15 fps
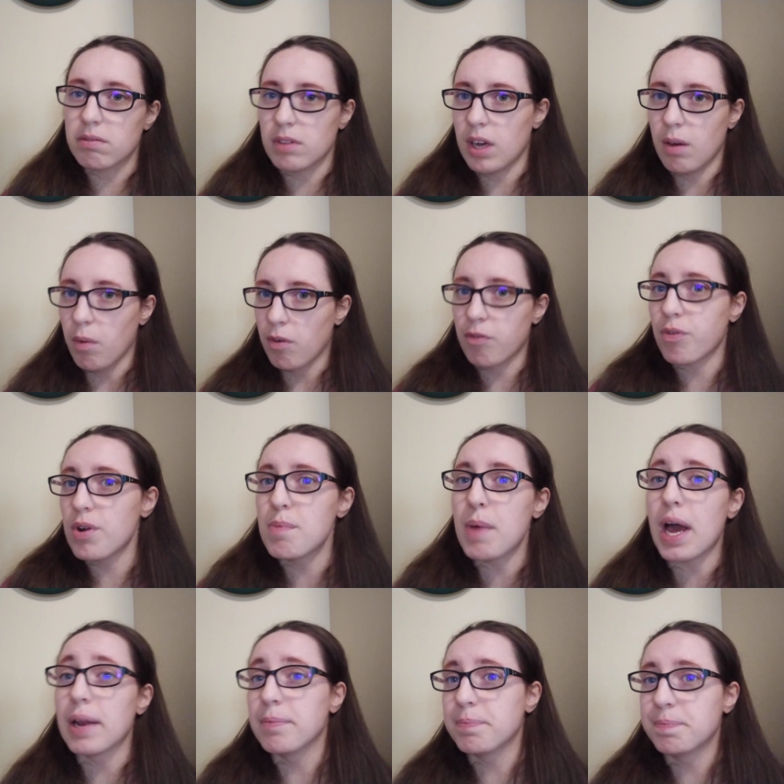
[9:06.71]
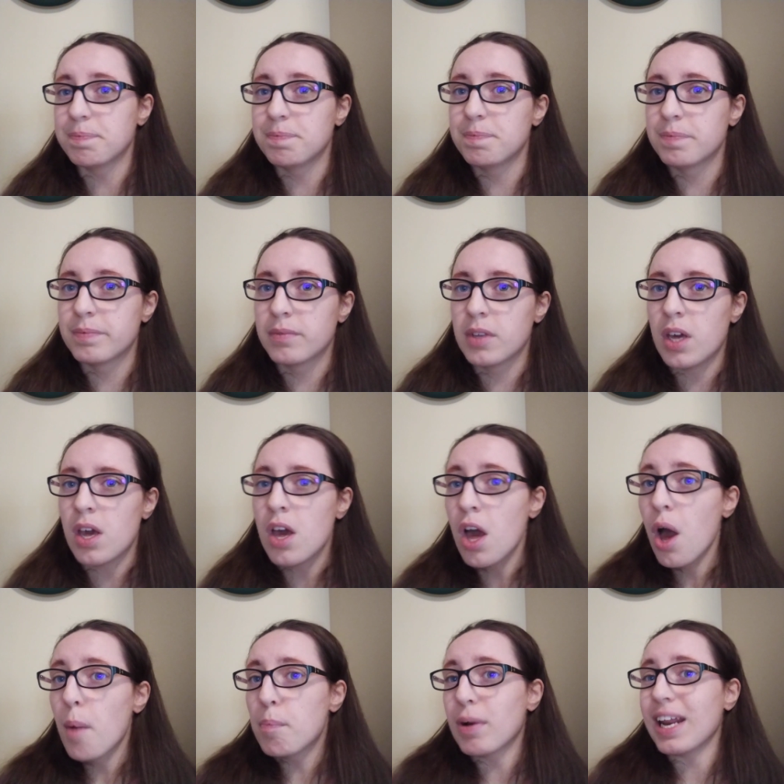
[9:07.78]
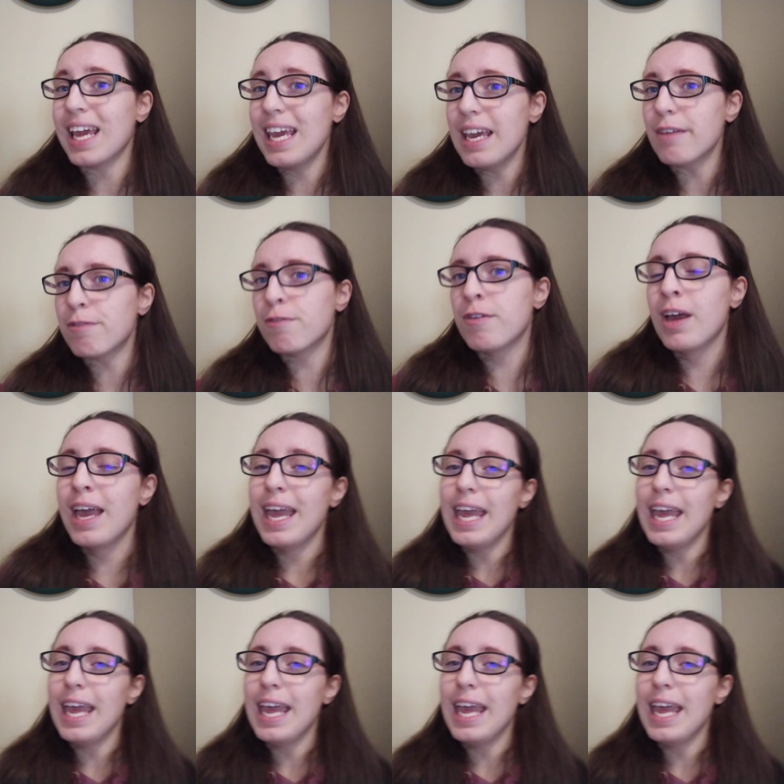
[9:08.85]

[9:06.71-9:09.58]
They were free men. But if